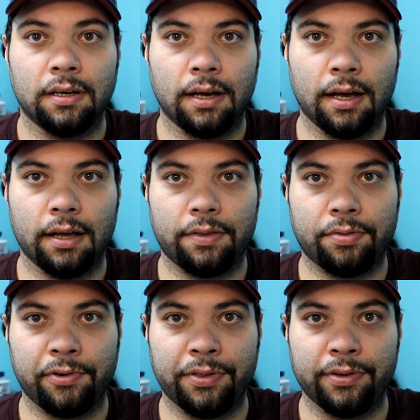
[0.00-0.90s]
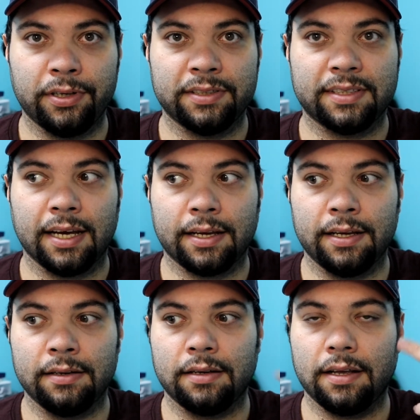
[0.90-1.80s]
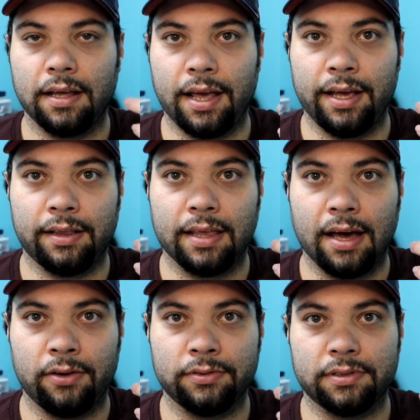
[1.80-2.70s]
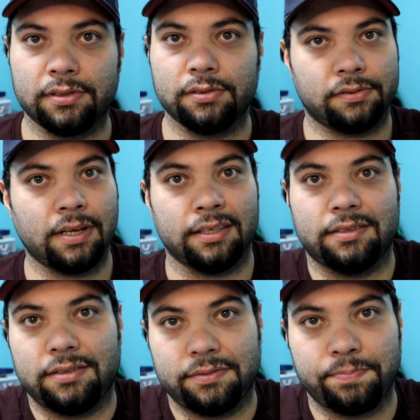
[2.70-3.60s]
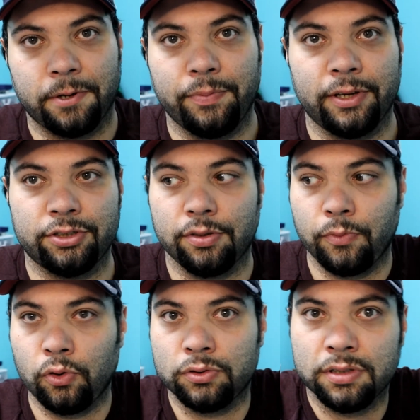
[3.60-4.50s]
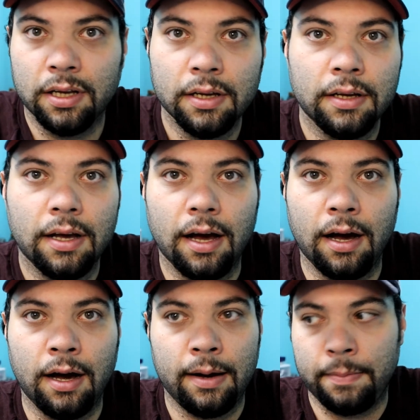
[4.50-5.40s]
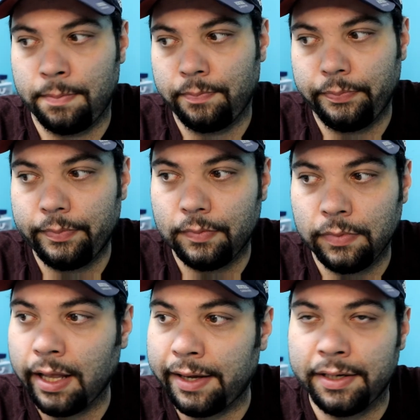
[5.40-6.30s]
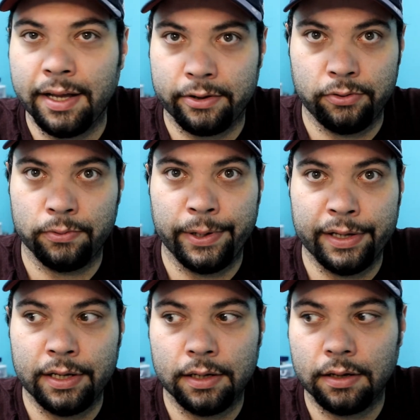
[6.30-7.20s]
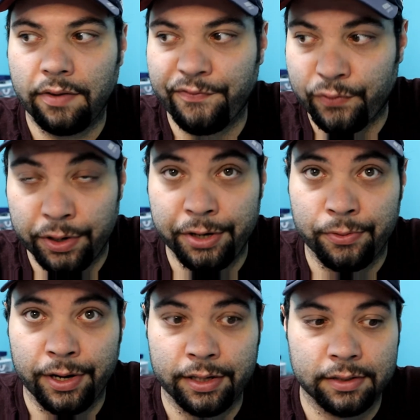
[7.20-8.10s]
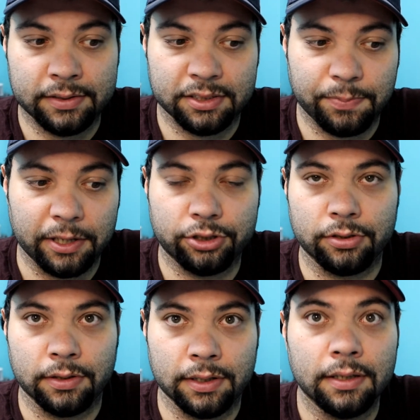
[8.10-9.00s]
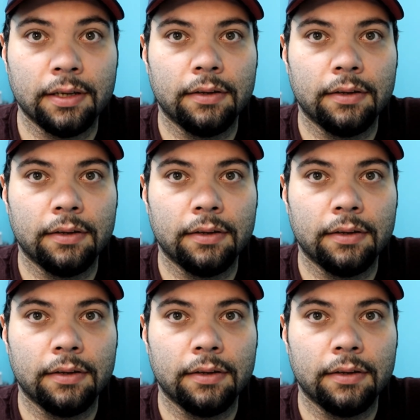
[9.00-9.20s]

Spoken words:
3/32, 8th ounce. That's pretty much the most. Light Neko rigging, free rigs especially.